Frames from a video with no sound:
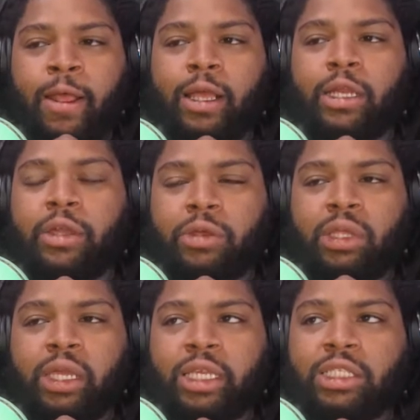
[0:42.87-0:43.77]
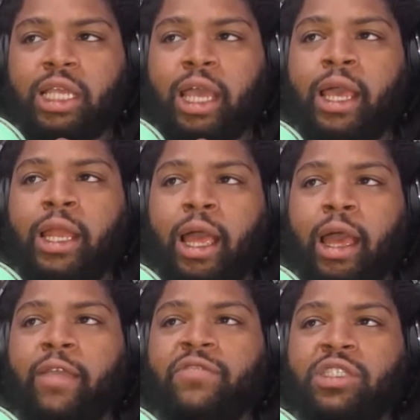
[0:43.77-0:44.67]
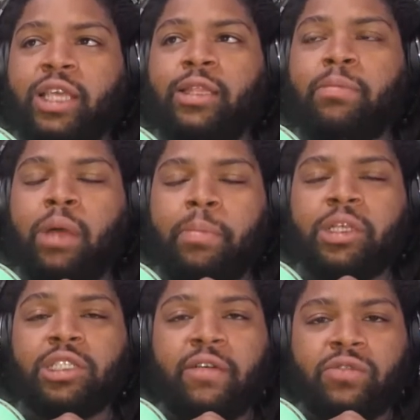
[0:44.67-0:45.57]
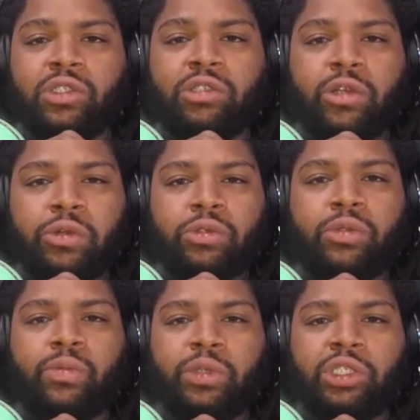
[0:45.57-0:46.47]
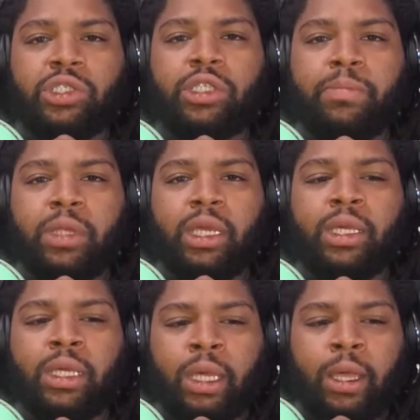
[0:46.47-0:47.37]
And the other thing is that I've set them up as level zeros, which is something